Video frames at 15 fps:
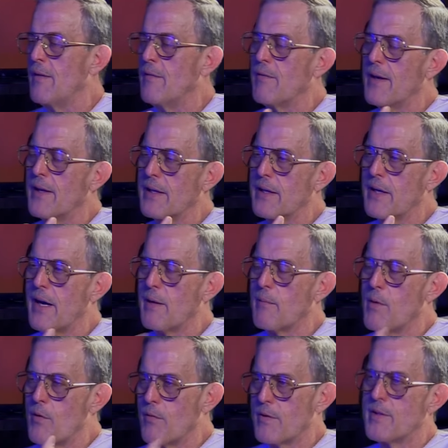finally got him
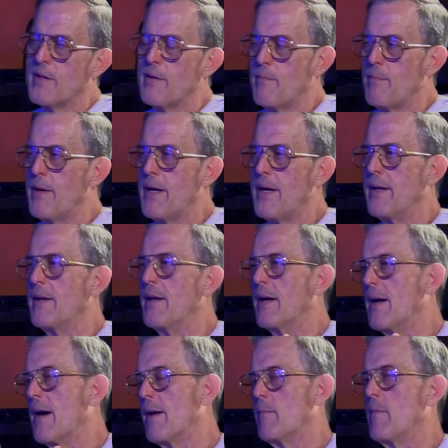over to the bed. And I
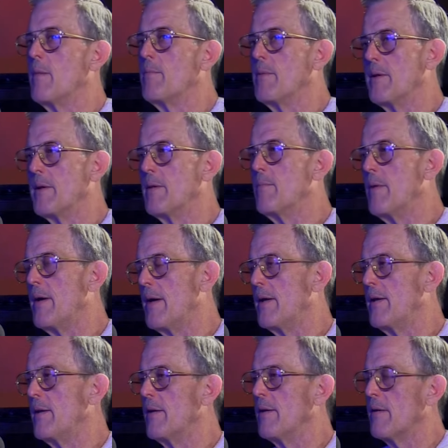got him up in the
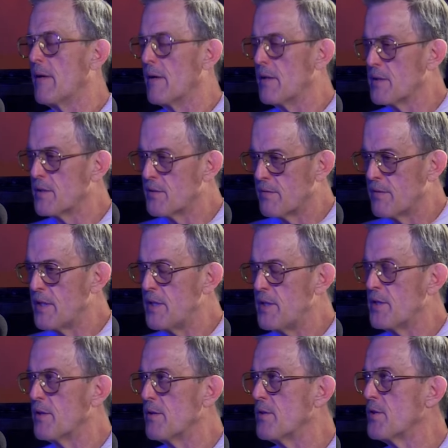bed and got his
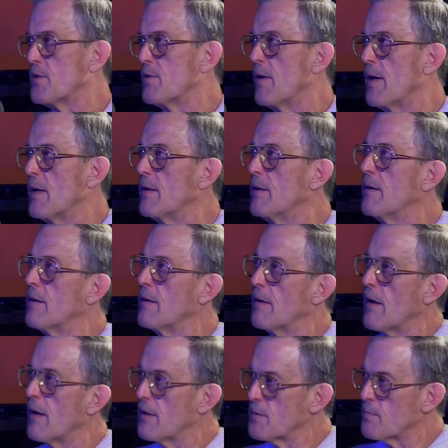T-shirt straightened and
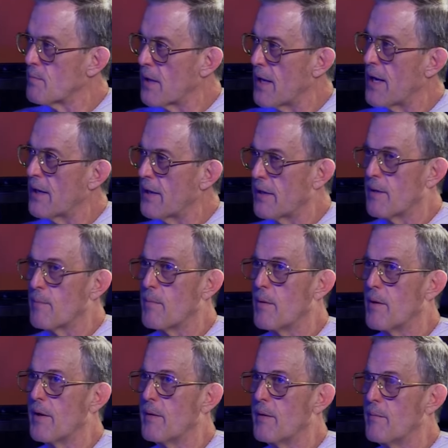got his blanket up
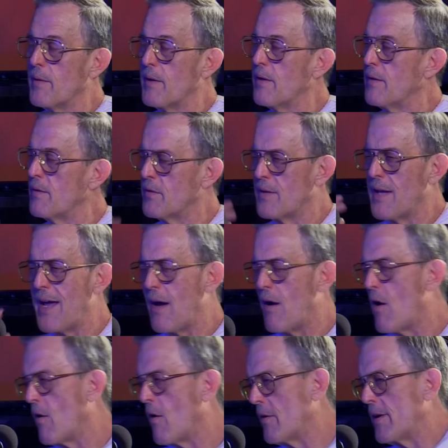on him. And
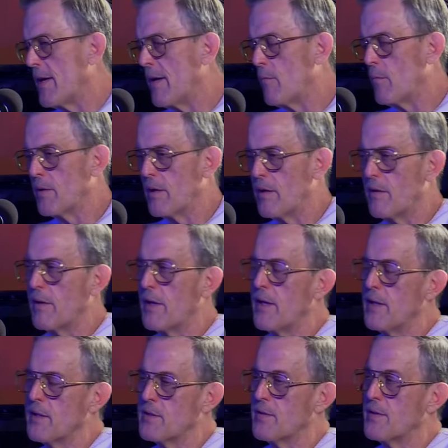all of that with lung
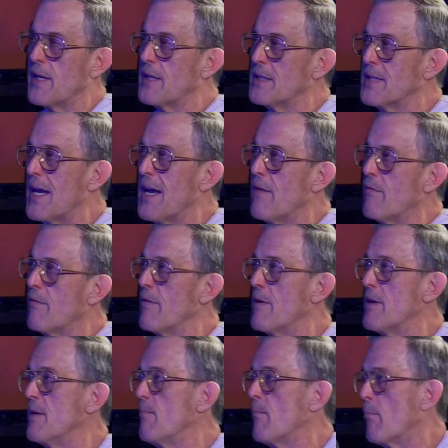cancer takes
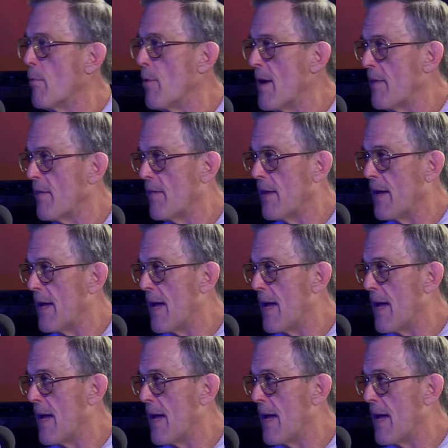every breath they